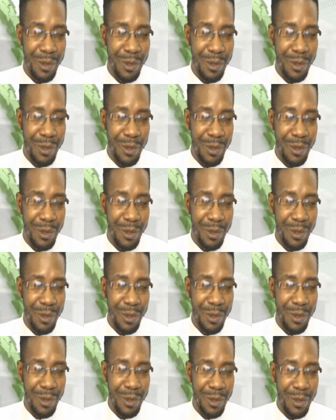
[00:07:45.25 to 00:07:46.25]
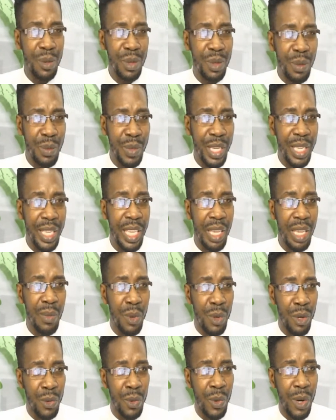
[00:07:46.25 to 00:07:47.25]
There are many of us who turn out to be
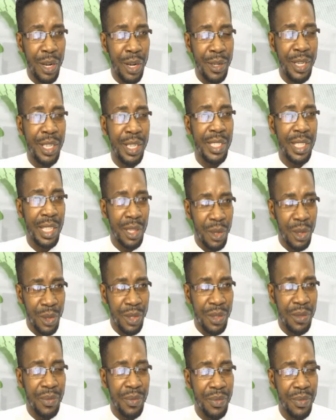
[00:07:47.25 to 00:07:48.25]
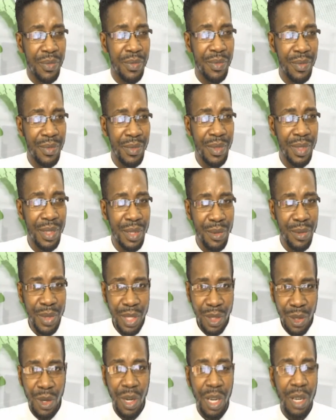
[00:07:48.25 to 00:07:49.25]
keyboard warriors alone. We
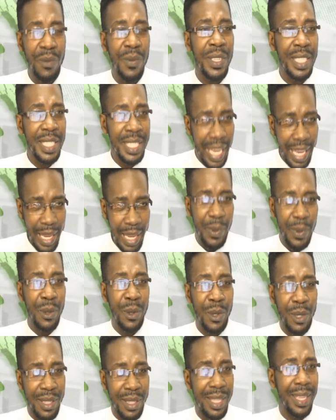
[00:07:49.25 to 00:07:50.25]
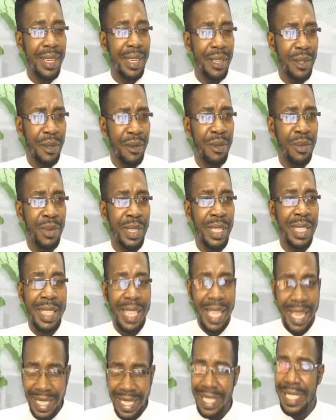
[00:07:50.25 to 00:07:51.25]
know how to type a good thing, you know. We
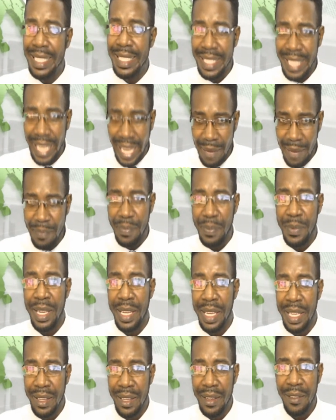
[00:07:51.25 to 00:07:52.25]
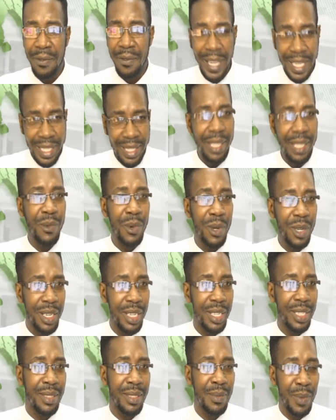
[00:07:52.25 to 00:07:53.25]
like to type fighting
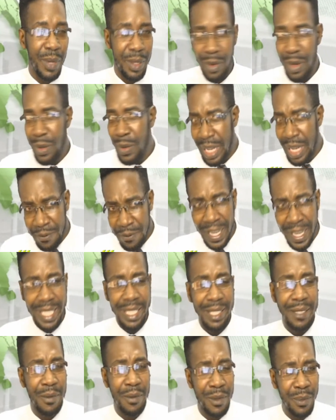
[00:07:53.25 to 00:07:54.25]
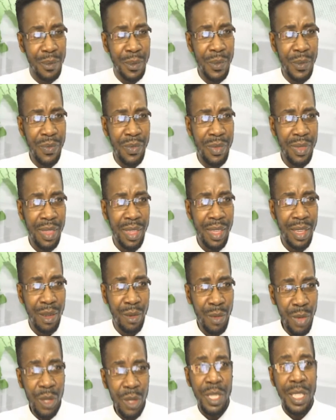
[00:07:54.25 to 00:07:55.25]
words, but we want to fight.
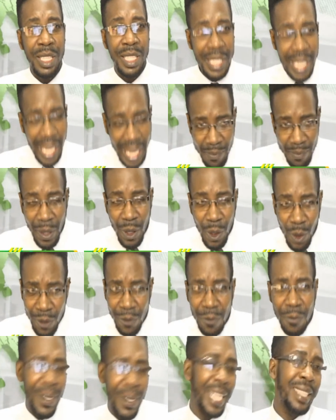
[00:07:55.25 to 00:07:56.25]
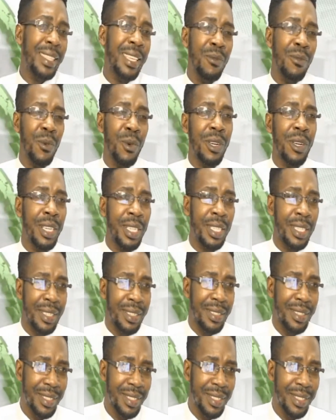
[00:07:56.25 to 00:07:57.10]
We could type a good fighting word.